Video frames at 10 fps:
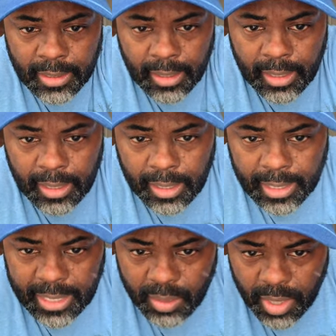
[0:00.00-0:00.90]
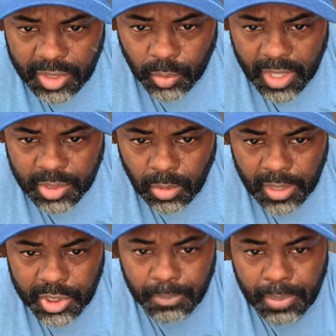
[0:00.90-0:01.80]
Uh, anyway, the
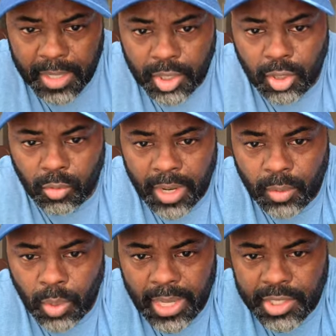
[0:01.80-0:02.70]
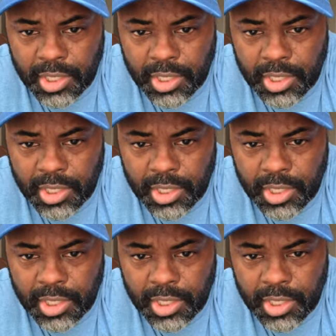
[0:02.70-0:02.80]
restaurant should pay the correct wage,